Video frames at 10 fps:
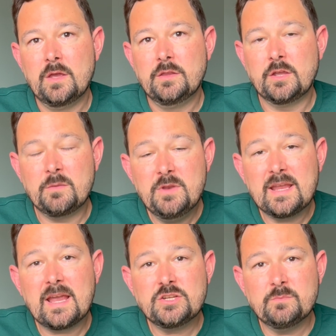The
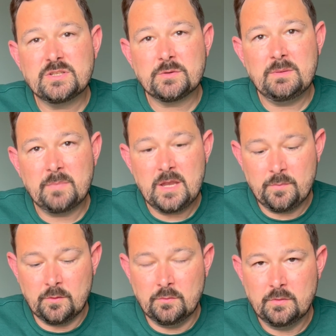communication between
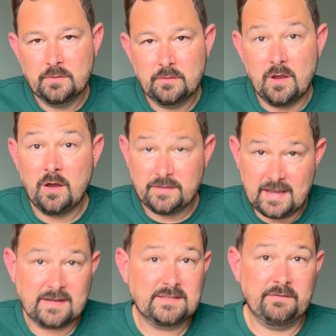people are the
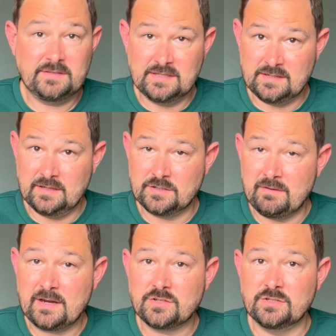activities and
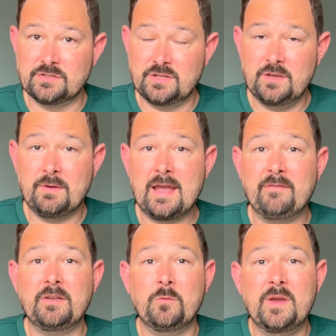interactions that you're
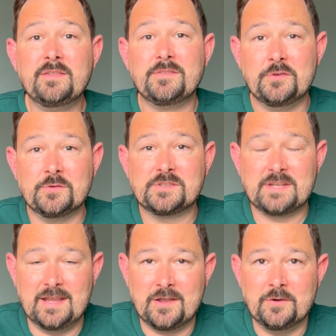having with your
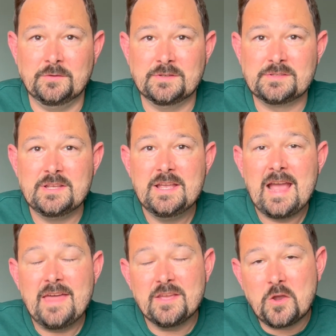stakeholders.
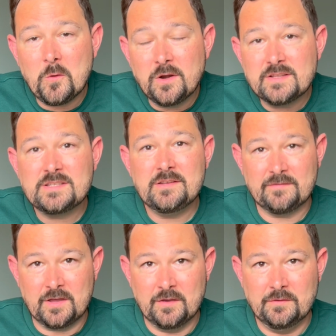And the quality of
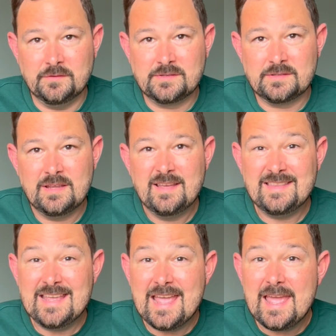those,
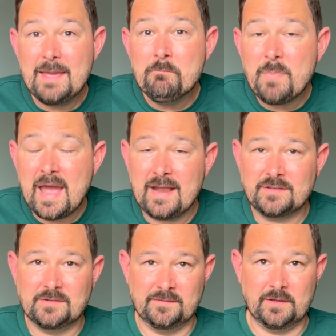the
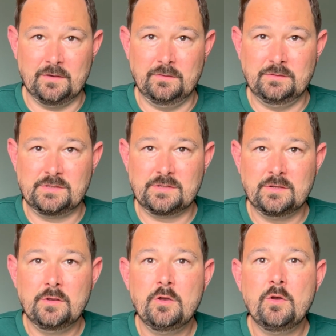impact of those
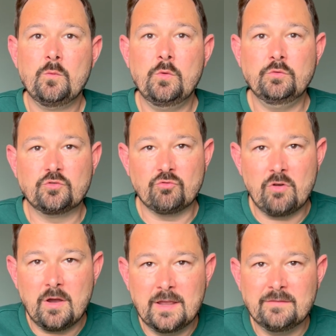will
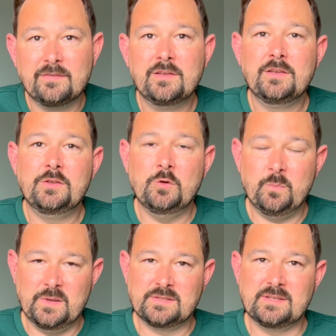drive your
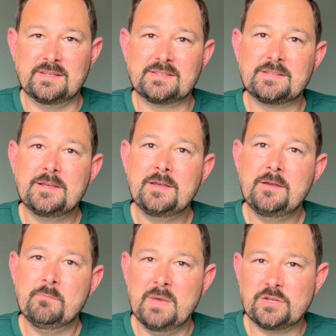business
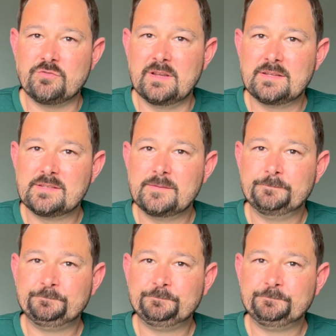metrics.